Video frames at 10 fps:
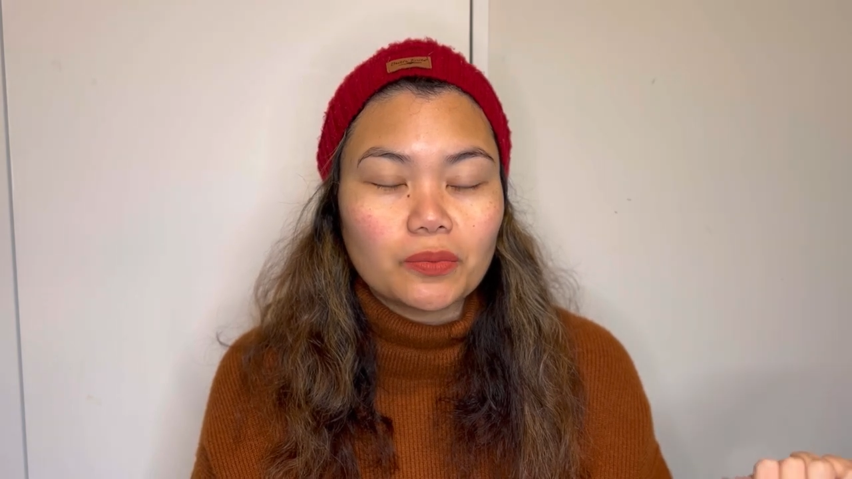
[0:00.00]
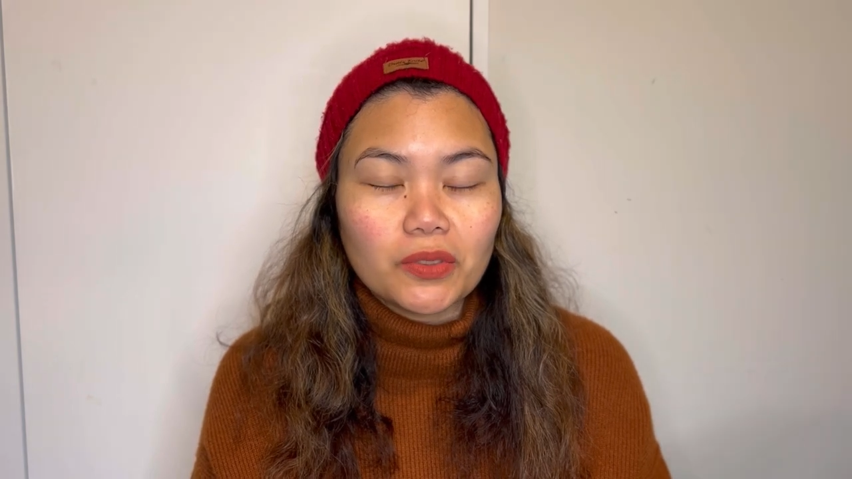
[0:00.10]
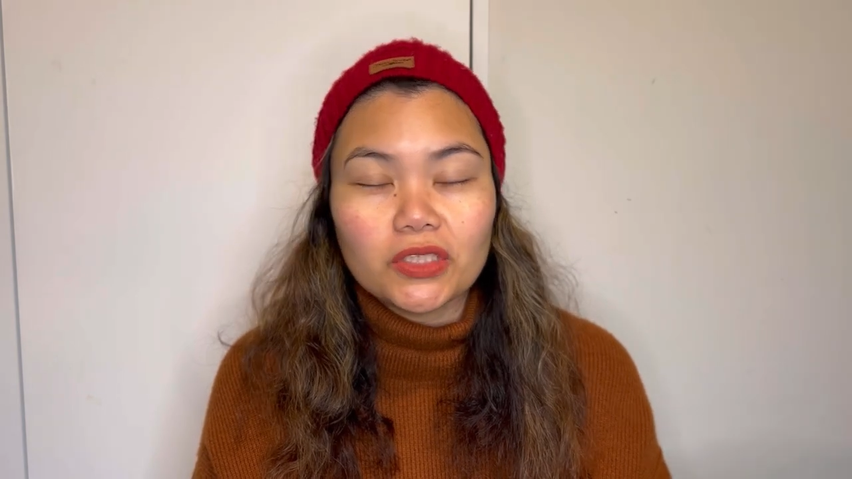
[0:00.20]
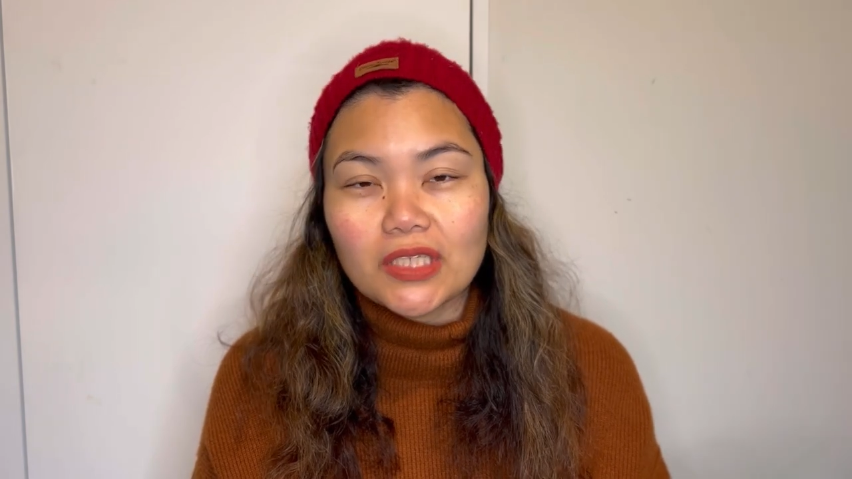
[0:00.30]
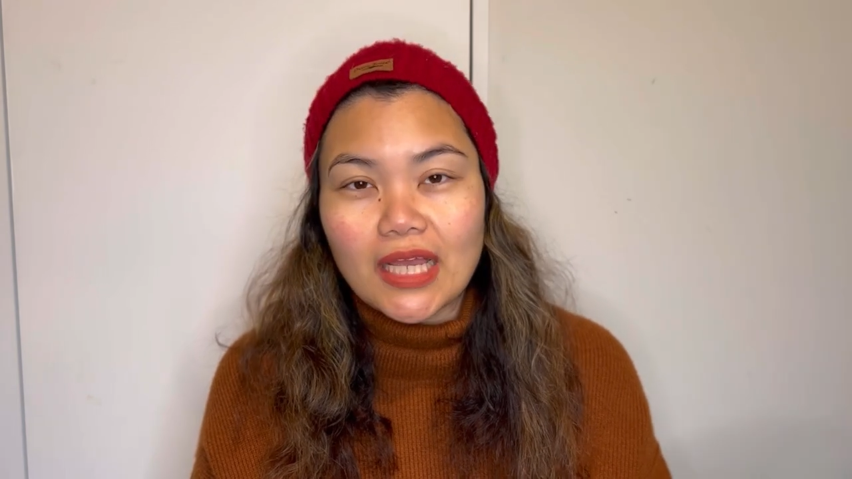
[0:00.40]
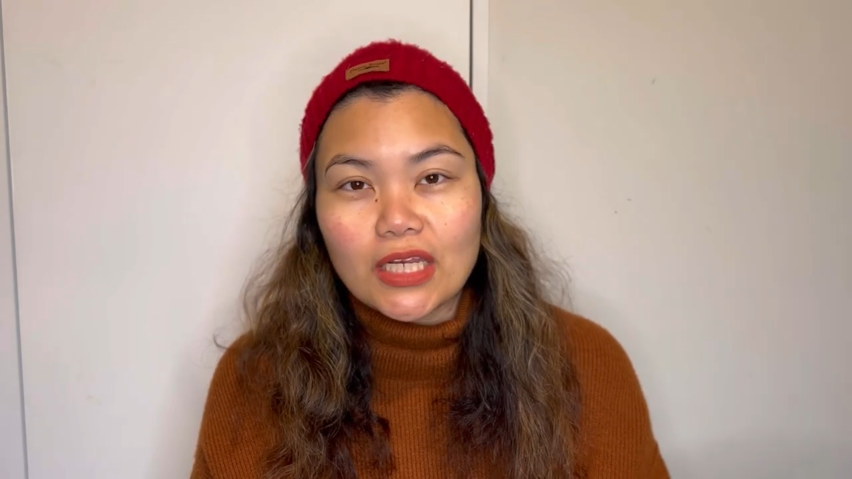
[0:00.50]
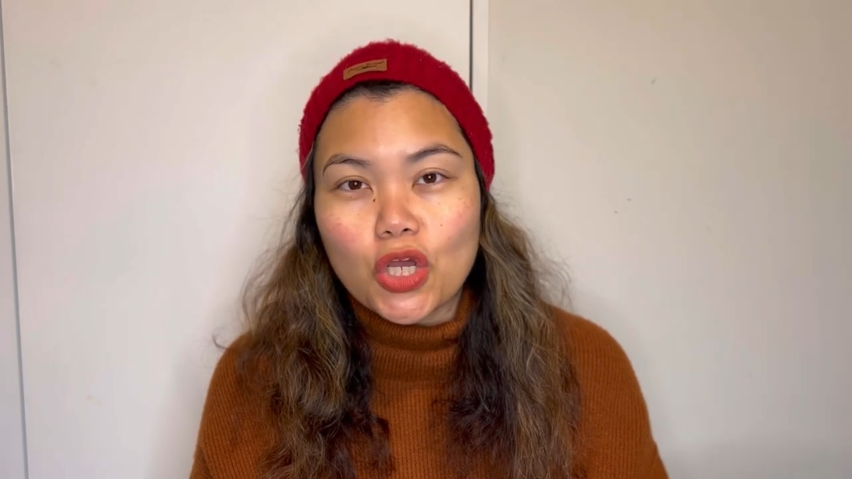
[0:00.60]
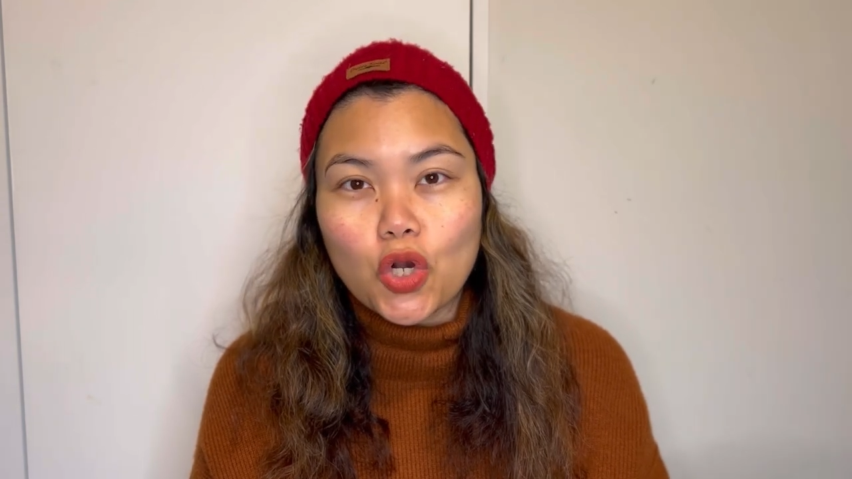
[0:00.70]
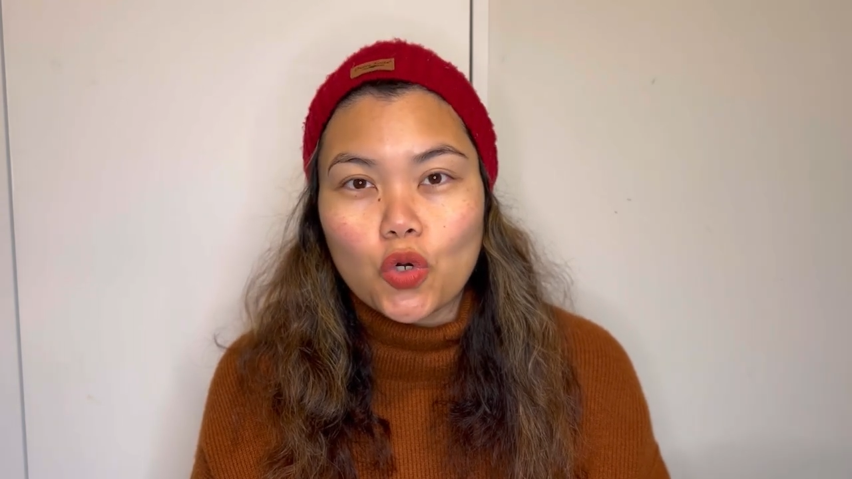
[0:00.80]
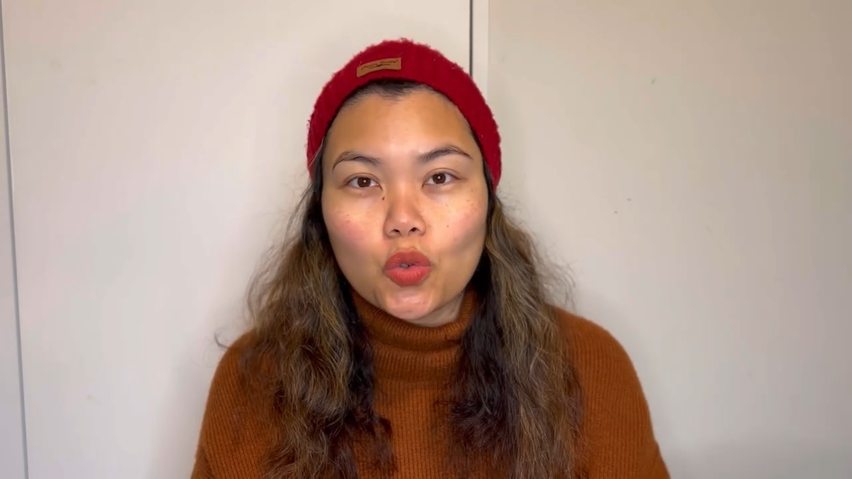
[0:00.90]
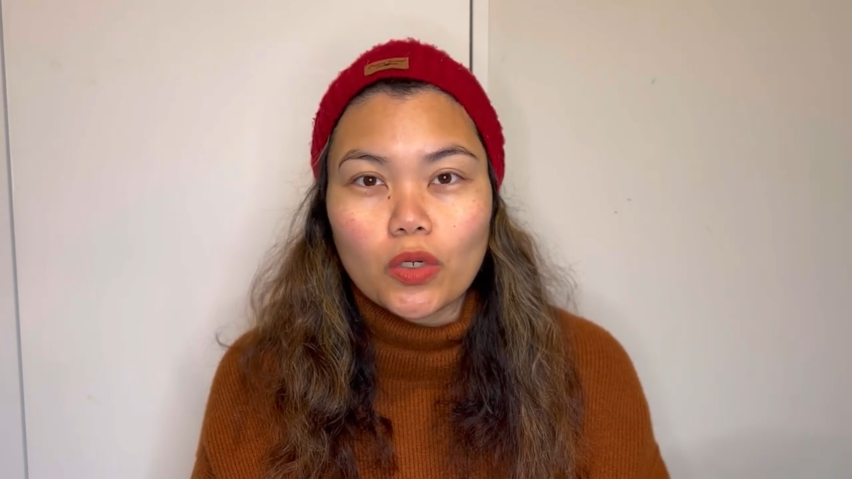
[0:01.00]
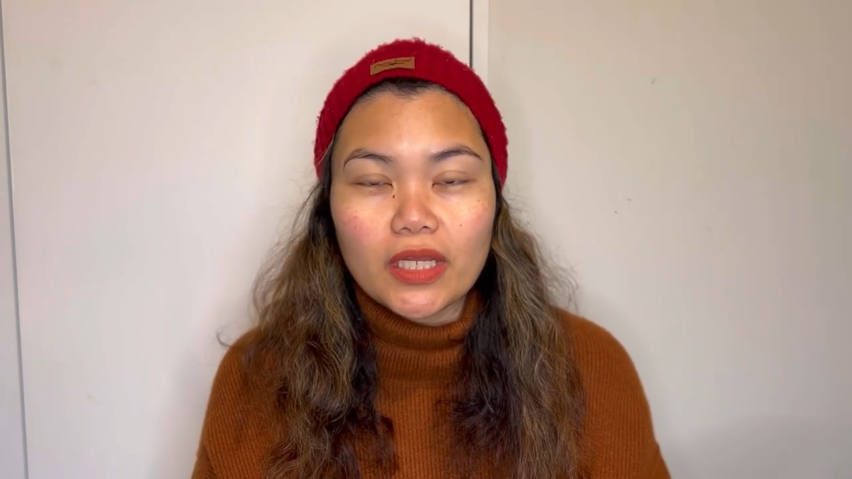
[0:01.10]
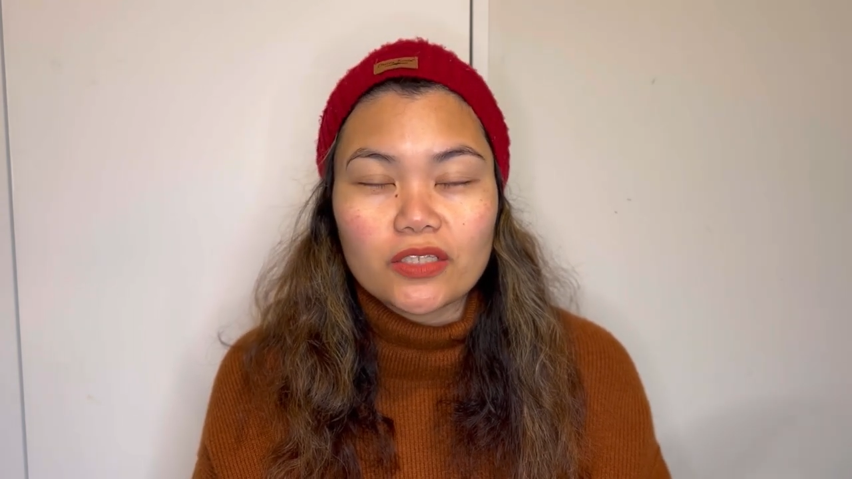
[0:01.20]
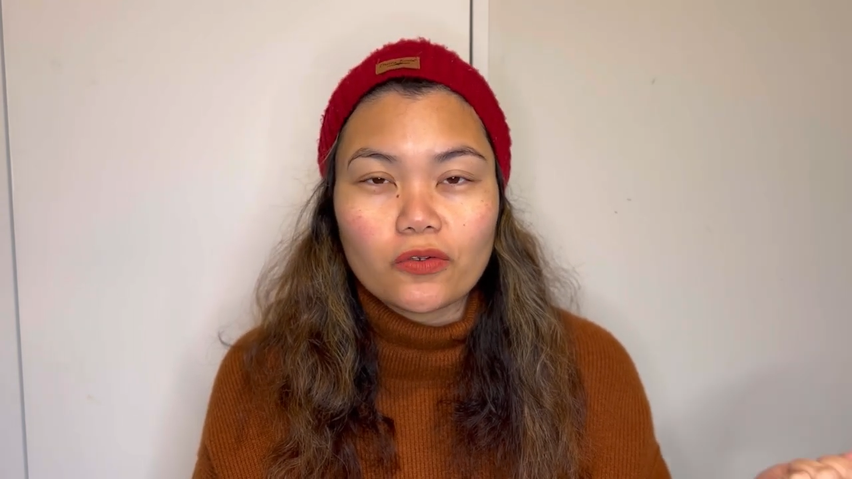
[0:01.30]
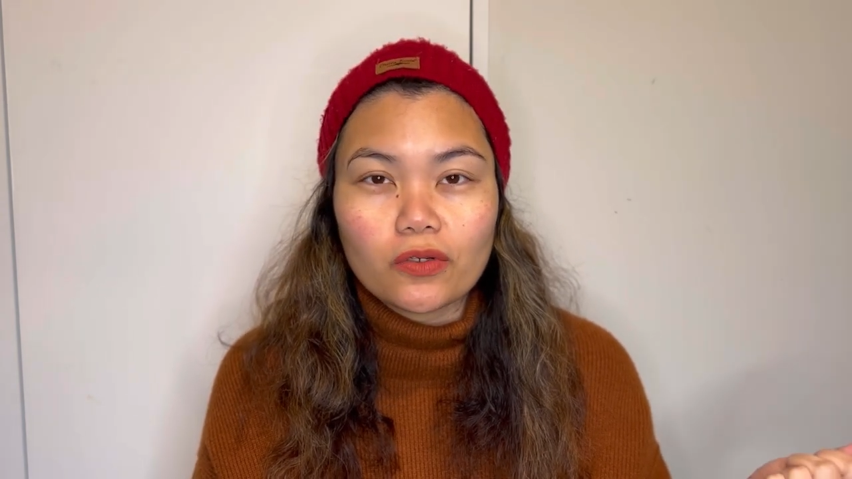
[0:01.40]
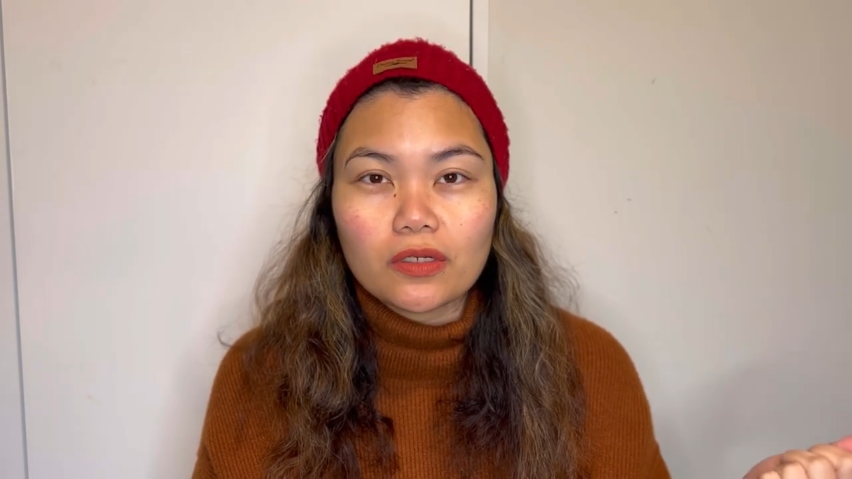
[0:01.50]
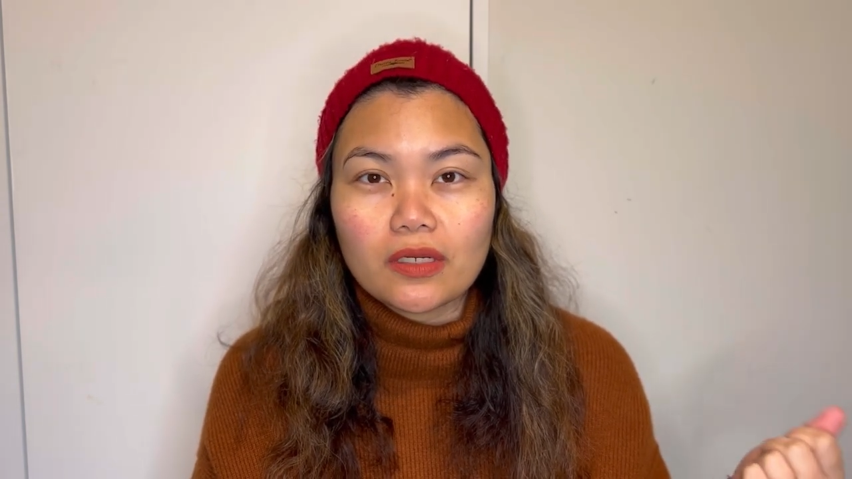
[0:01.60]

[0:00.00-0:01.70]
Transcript: person I know, it took